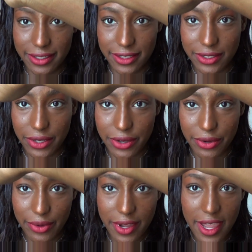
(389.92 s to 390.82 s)

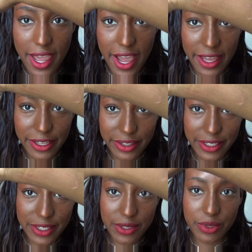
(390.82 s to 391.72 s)
So I think
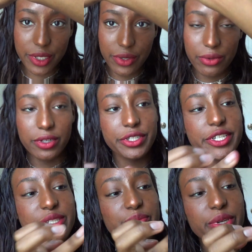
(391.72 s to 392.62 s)
this is really
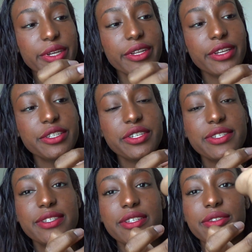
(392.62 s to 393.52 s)
gorgeous, but it's
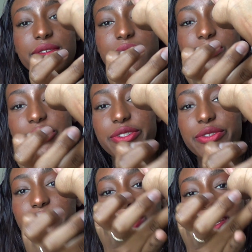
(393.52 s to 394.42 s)
just a little bit
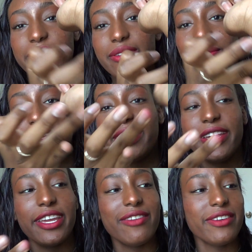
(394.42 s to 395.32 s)
too light for me.
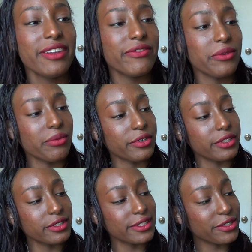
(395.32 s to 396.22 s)
Even if it were
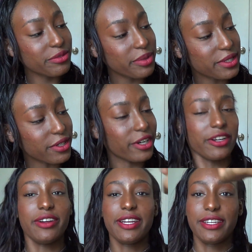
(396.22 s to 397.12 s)
a little bit
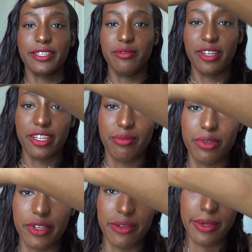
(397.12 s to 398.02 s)
darker, I could be
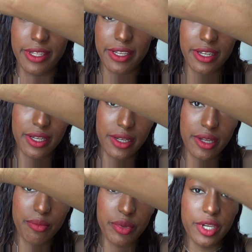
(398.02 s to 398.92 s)
okay with it.
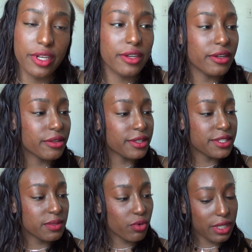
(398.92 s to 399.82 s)
But this
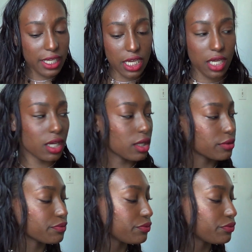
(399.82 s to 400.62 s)
is more like a